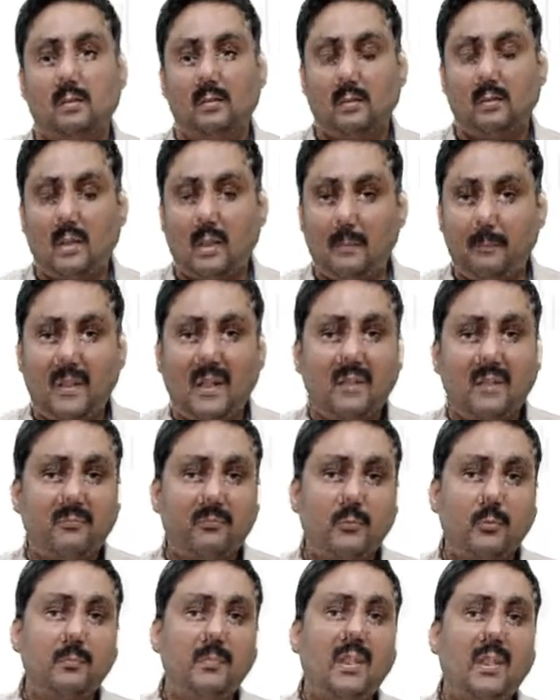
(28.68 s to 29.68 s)
Apart
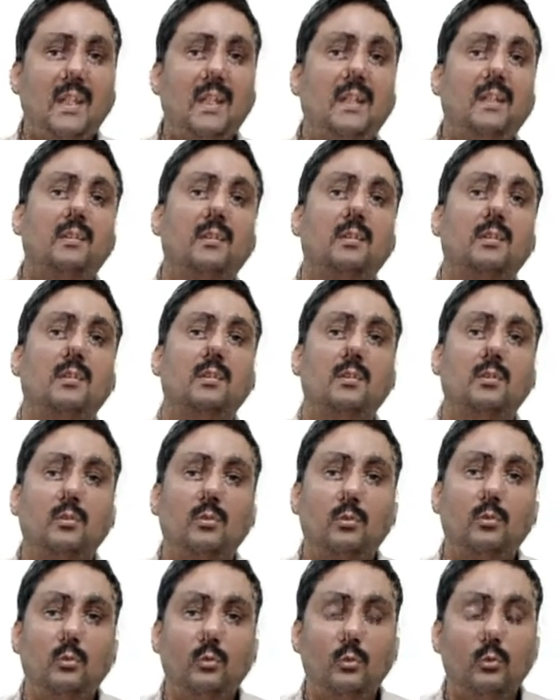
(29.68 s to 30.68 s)
from that,
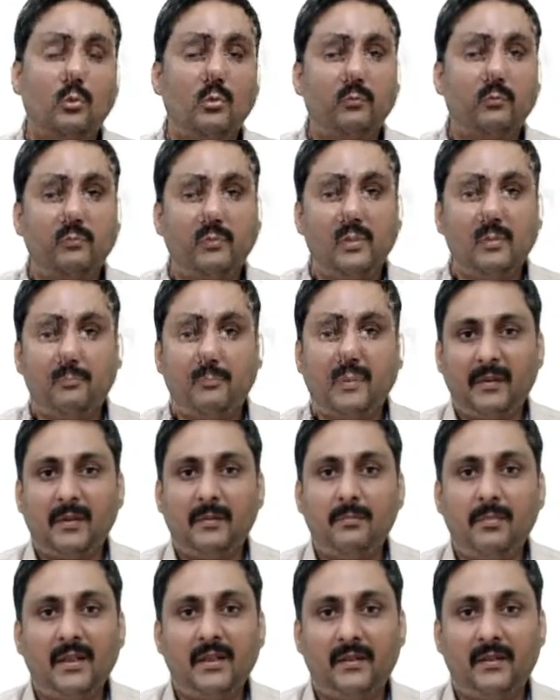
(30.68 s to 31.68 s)
chlorophyll
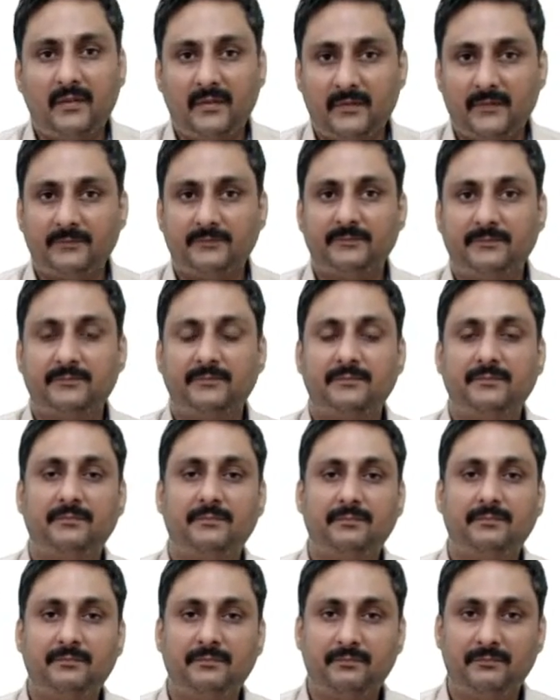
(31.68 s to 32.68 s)
pigment
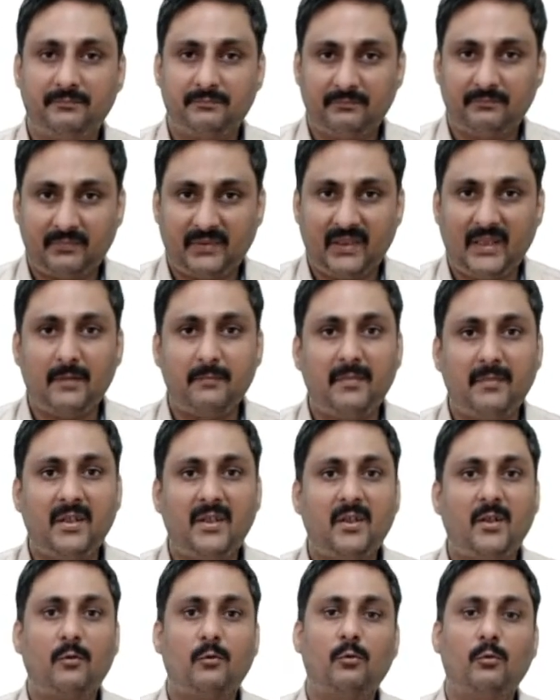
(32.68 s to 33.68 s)
play a
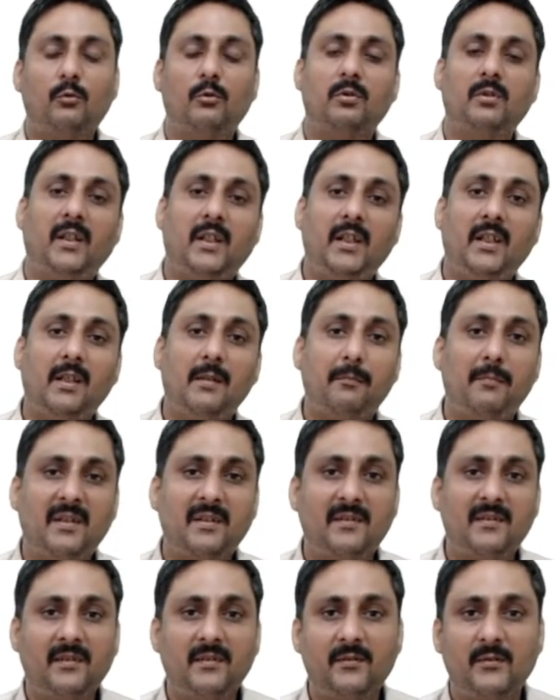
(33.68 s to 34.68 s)
major role in the
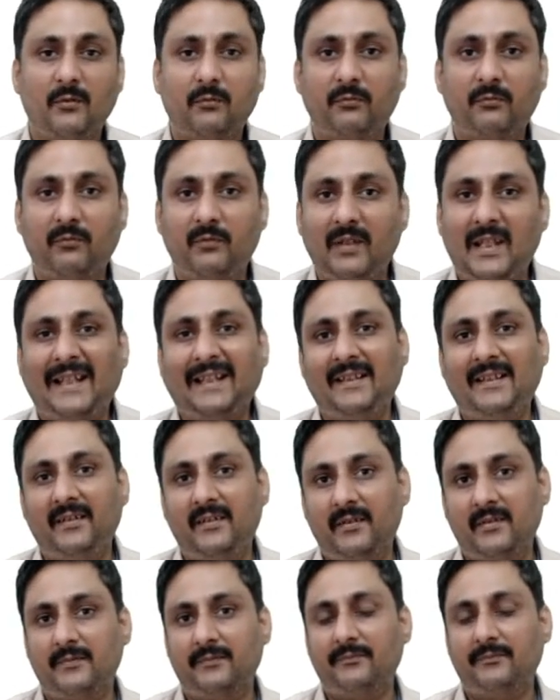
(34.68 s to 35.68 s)
presence of
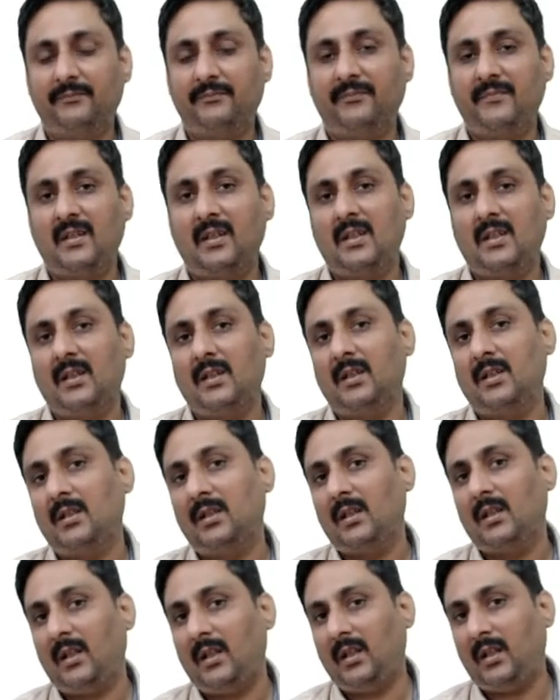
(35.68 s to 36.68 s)
light
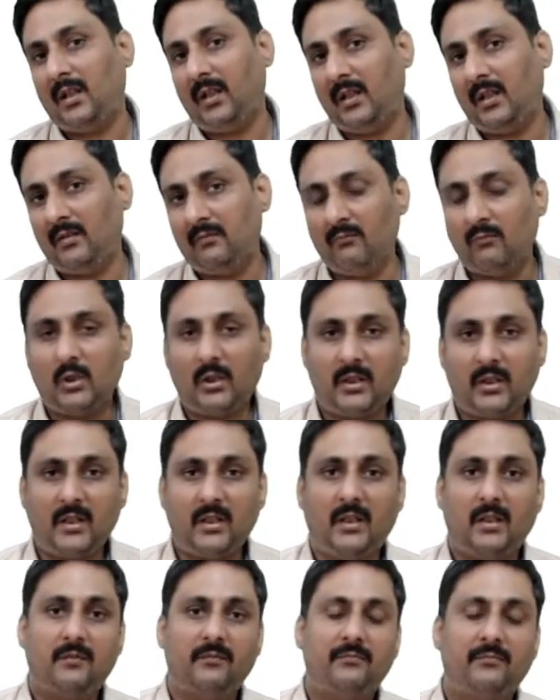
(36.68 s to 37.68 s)
and
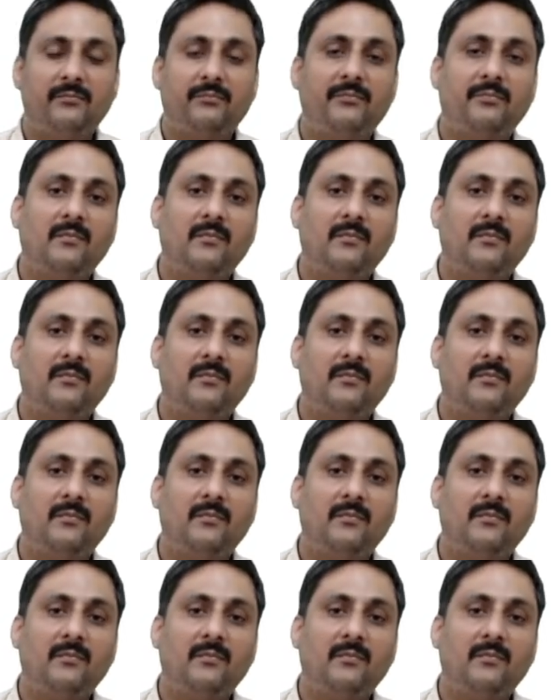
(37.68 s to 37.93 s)
water.